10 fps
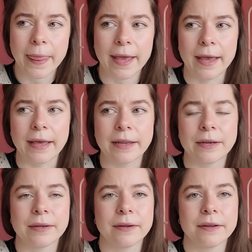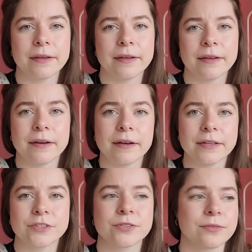And
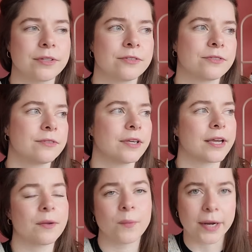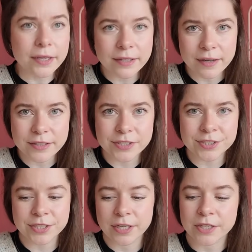I can
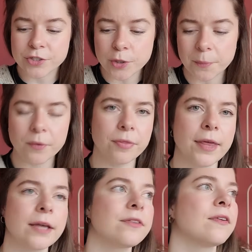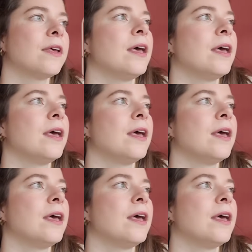recognize some of that.